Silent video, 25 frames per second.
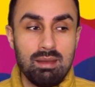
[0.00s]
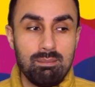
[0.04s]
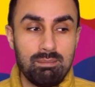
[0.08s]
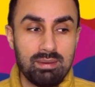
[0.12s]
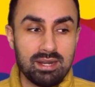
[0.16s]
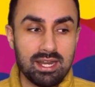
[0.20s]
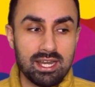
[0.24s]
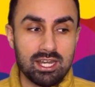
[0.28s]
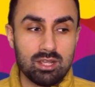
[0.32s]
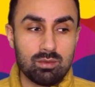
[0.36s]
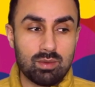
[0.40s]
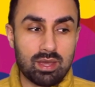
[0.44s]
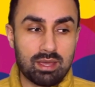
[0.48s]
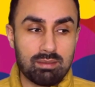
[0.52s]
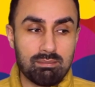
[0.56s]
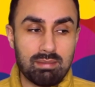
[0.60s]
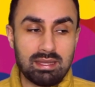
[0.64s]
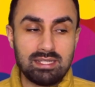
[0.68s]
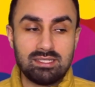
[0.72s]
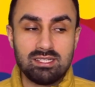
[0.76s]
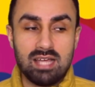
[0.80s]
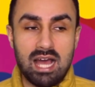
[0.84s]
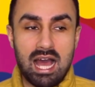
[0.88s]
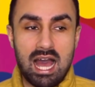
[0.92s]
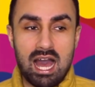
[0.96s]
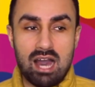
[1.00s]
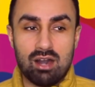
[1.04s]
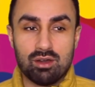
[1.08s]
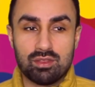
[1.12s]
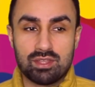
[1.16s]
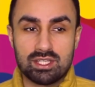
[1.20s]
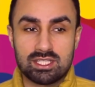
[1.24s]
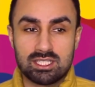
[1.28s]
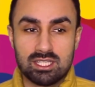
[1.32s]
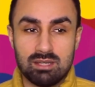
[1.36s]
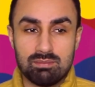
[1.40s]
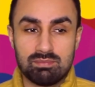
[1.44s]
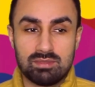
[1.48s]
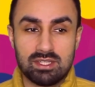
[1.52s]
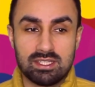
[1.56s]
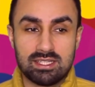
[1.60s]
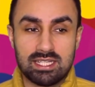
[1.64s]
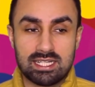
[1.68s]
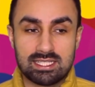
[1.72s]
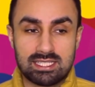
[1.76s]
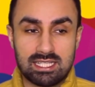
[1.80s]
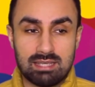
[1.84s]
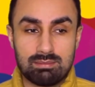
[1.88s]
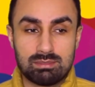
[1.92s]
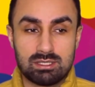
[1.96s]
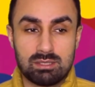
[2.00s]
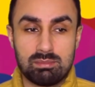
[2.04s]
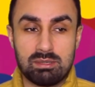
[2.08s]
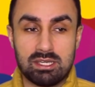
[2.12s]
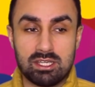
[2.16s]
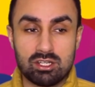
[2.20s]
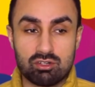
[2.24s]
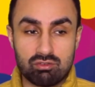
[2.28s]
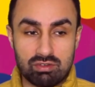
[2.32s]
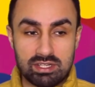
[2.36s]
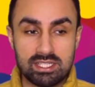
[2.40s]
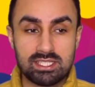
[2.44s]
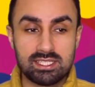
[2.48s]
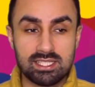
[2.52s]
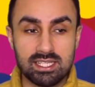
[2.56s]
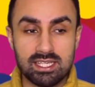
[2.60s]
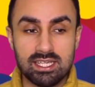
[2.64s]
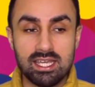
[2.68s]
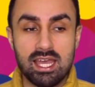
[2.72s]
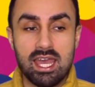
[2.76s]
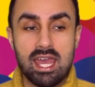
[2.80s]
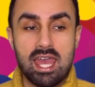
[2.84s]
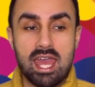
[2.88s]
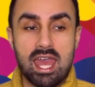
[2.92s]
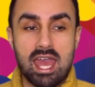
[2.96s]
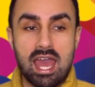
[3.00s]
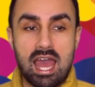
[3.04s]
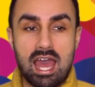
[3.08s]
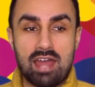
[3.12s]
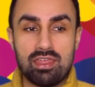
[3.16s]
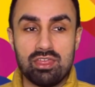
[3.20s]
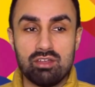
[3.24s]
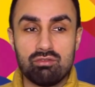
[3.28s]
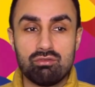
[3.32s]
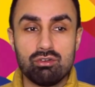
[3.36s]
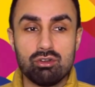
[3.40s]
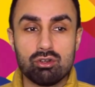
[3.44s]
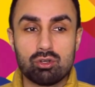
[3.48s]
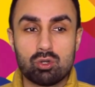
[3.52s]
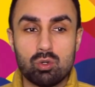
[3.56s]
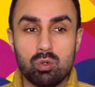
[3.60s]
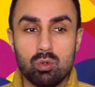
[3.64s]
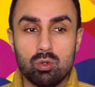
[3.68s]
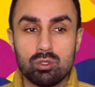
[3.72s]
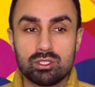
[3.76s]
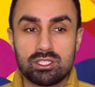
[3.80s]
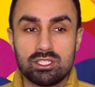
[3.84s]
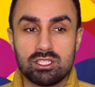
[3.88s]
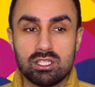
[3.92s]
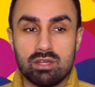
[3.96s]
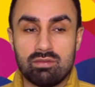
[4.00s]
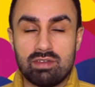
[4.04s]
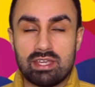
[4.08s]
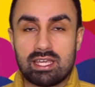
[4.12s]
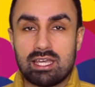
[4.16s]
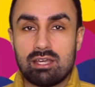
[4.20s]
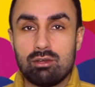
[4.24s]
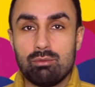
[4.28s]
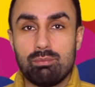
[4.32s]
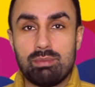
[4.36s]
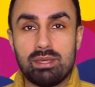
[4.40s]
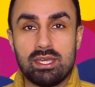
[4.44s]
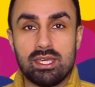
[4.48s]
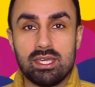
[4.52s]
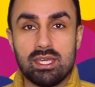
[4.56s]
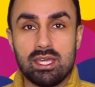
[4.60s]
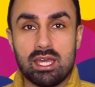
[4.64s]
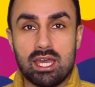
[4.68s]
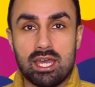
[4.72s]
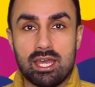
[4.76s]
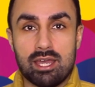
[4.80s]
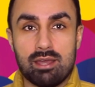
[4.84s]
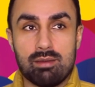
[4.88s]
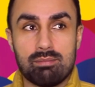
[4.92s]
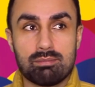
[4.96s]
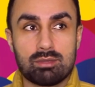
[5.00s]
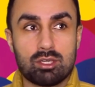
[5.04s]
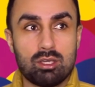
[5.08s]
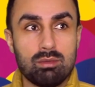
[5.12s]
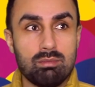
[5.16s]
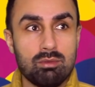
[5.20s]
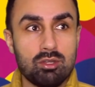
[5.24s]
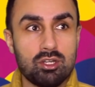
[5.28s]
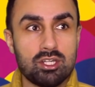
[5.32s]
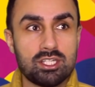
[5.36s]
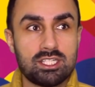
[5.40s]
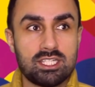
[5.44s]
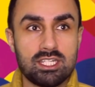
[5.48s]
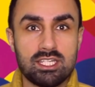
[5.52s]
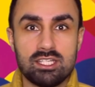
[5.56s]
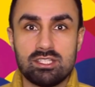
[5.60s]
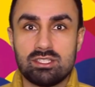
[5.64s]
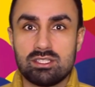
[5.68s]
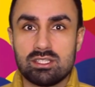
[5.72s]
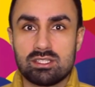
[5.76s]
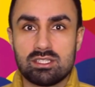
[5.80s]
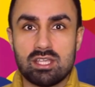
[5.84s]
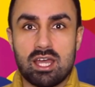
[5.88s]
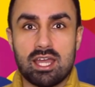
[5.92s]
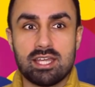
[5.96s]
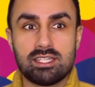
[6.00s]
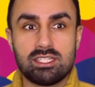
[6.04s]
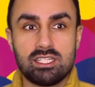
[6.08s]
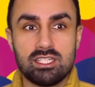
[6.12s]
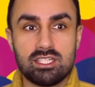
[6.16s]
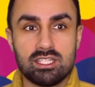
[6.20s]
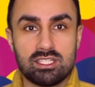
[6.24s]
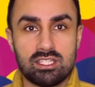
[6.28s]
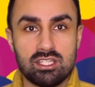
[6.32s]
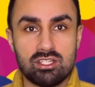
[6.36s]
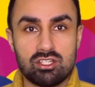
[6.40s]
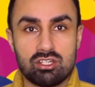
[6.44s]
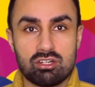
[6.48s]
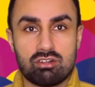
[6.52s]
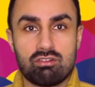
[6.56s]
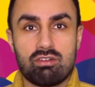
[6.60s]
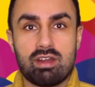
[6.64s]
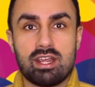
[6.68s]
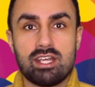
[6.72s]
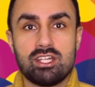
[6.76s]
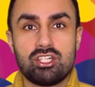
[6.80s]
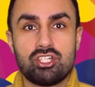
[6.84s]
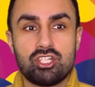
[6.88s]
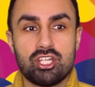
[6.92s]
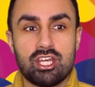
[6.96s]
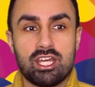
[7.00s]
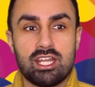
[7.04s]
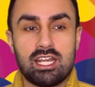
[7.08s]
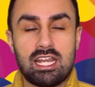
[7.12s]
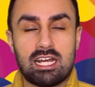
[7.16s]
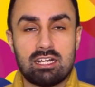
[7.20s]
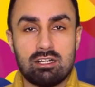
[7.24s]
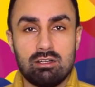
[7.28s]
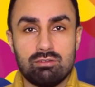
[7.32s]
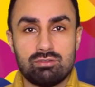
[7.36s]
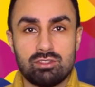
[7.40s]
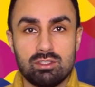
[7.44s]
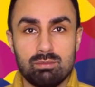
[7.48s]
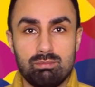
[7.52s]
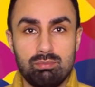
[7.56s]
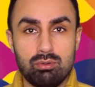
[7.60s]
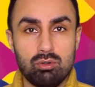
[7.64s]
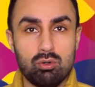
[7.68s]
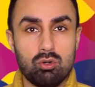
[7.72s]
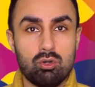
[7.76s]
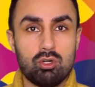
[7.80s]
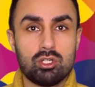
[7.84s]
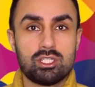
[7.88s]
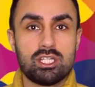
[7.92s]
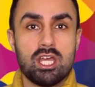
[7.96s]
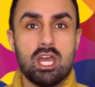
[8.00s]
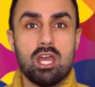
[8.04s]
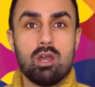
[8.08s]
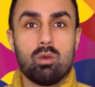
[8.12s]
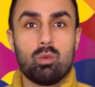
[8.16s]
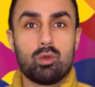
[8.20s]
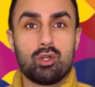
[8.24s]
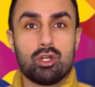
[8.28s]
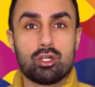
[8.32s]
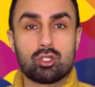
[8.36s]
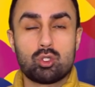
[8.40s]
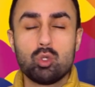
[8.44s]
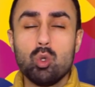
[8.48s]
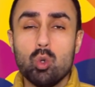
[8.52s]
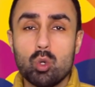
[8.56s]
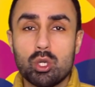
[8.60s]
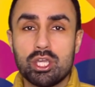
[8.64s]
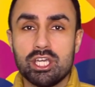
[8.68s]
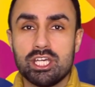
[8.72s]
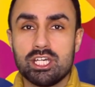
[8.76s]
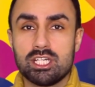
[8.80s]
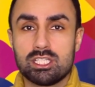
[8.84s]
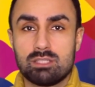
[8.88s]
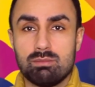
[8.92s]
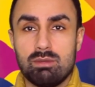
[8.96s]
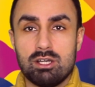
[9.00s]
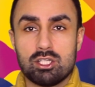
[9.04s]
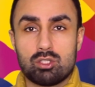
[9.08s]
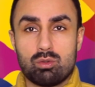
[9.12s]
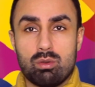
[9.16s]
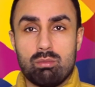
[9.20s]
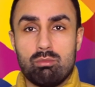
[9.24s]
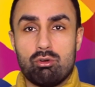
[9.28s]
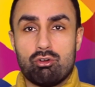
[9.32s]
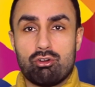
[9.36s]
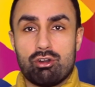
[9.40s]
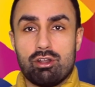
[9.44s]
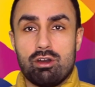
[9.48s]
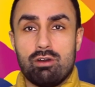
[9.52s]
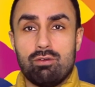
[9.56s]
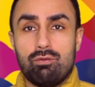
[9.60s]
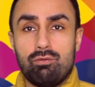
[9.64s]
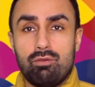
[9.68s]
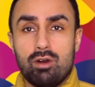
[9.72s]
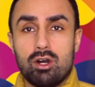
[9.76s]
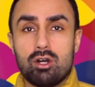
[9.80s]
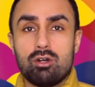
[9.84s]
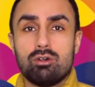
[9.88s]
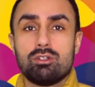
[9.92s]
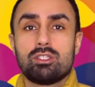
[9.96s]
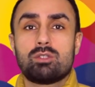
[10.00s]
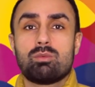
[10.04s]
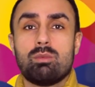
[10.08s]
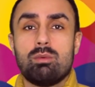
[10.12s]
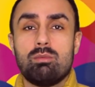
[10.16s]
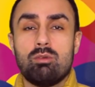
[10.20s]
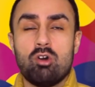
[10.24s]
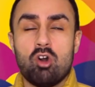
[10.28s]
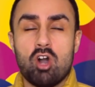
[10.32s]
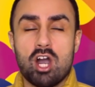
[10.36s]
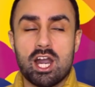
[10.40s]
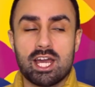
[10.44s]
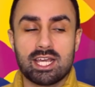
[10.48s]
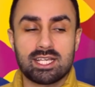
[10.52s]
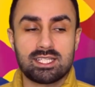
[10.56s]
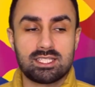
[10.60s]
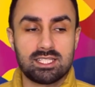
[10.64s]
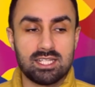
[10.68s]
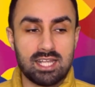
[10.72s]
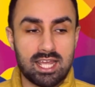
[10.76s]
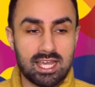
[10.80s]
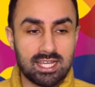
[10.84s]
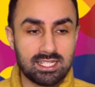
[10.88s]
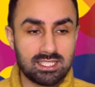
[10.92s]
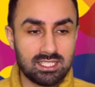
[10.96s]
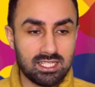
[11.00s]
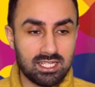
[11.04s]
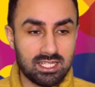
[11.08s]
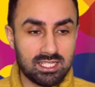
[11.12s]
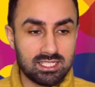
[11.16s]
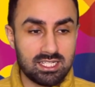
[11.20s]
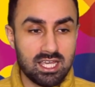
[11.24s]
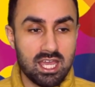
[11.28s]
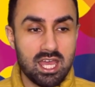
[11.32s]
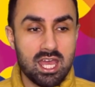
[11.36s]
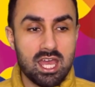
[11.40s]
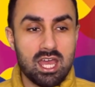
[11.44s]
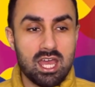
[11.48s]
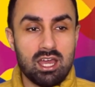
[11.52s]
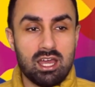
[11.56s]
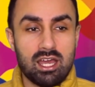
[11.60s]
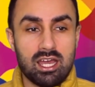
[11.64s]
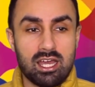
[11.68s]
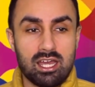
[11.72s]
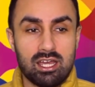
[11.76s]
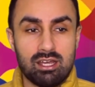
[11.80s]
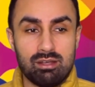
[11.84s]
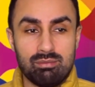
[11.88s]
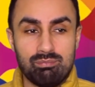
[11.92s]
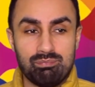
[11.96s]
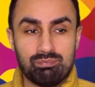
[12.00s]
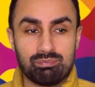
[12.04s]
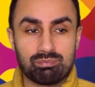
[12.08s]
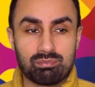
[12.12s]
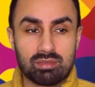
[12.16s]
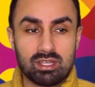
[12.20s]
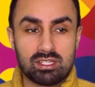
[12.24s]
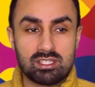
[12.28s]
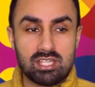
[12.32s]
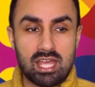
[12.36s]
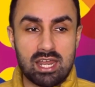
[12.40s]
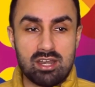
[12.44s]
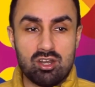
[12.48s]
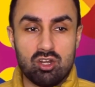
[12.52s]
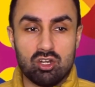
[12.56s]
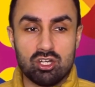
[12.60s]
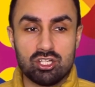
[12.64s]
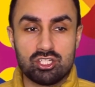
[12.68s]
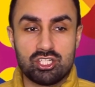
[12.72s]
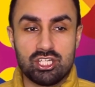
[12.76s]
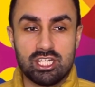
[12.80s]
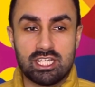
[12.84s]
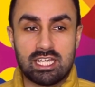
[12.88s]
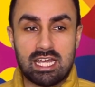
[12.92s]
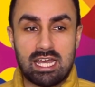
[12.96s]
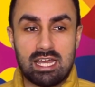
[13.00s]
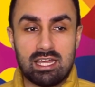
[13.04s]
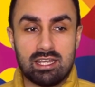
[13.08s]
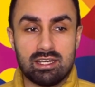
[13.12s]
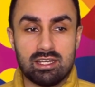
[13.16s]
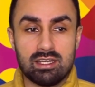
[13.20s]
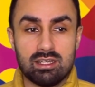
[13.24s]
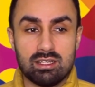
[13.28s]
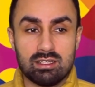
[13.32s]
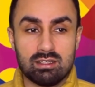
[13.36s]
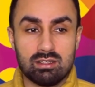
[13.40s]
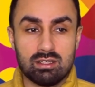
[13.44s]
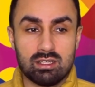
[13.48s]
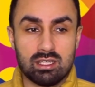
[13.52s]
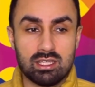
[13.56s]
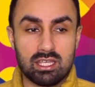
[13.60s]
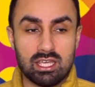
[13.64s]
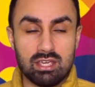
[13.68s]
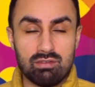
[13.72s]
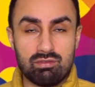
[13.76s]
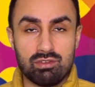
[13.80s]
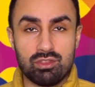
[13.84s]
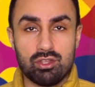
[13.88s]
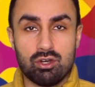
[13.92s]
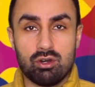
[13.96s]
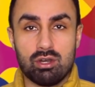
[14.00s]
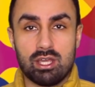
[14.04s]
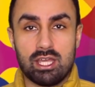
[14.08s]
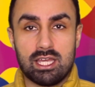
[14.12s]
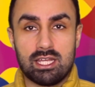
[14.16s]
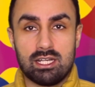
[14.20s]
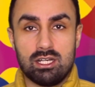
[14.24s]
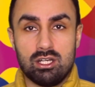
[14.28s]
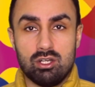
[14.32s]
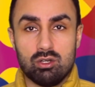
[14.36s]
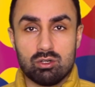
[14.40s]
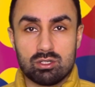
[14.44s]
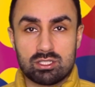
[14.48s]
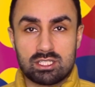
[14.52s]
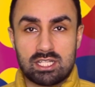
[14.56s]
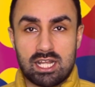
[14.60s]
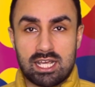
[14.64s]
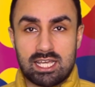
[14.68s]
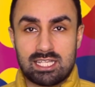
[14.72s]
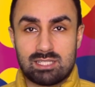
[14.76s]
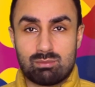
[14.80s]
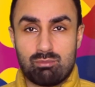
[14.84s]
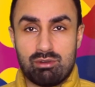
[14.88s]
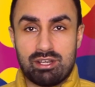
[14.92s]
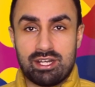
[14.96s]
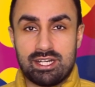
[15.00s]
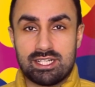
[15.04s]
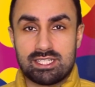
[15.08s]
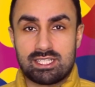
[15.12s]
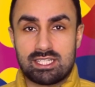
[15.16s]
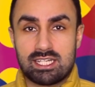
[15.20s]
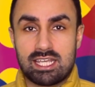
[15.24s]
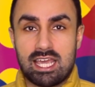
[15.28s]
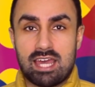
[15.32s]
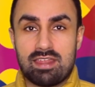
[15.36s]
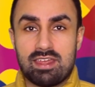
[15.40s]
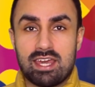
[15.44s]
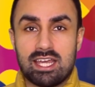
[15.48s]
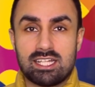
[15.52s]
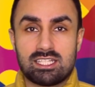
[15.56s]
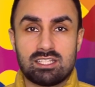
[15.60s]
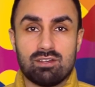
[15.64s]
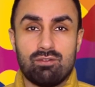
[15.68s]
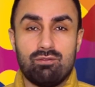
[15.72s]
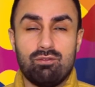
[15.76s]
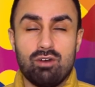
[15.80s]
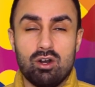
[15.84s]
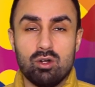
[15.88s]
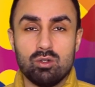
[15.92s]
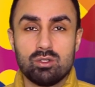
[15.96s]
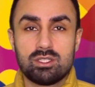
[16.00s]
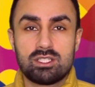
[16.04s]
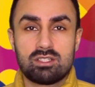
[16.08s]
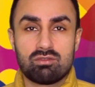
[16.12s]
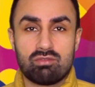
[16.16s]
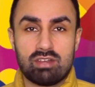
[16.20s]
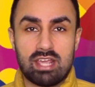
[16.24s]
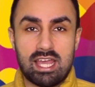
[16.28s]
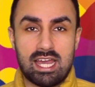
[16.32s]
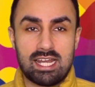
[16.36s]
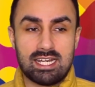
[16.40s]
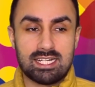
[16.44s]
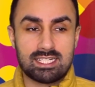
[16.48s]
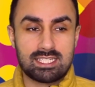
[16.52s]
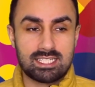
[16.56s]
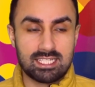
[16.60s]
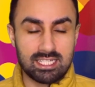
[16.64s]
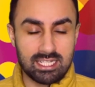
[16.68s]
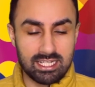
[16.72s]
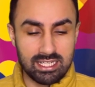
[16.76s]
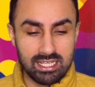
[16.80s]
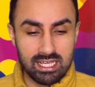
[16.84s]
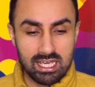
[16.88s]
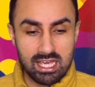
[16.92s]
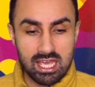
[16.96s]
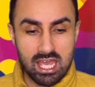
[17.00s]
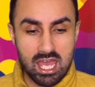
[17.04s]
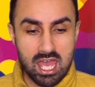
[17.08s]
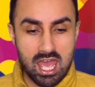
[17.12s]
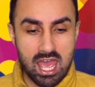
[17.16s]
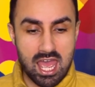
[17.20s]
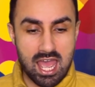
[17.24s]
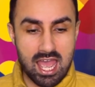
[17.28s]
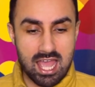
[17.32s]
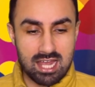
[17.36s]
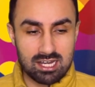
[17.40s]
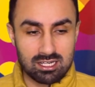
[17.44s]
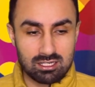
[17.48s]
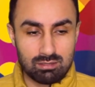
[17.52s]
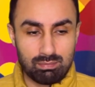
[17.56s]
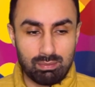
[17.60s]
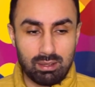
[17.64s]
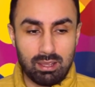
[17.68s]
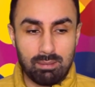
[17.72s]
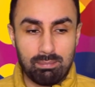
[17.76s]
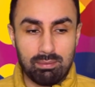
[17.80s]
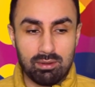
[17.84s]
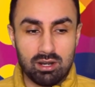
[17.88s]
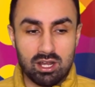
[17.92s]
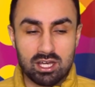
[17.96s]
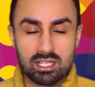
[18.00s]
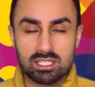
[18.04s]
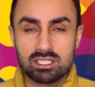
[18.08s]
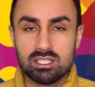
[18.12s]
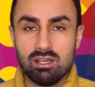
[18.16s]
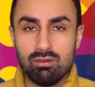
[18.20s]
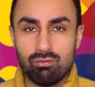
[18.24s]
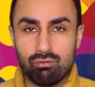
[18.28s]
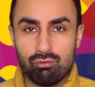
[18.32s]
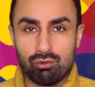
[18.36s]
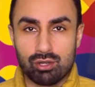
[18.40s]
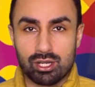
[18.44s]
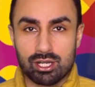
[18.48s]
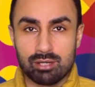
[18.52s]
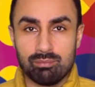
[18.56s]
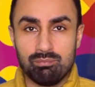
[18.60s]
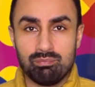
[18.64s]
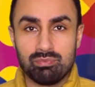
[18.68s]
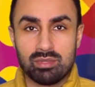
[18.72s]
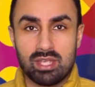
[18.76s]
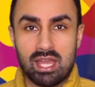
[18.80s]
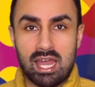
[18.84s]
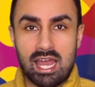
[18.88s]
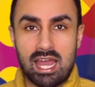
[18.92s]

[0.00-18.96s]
But anyway, mental health is something that seems to be increasing, and the root causes of it could be community, society disintegration, lack of support. We're not talking as much, we're more on our phones, we're more isolated. Technology can, even though it looks like it's bringing us together, it's a false reality and people are suffering.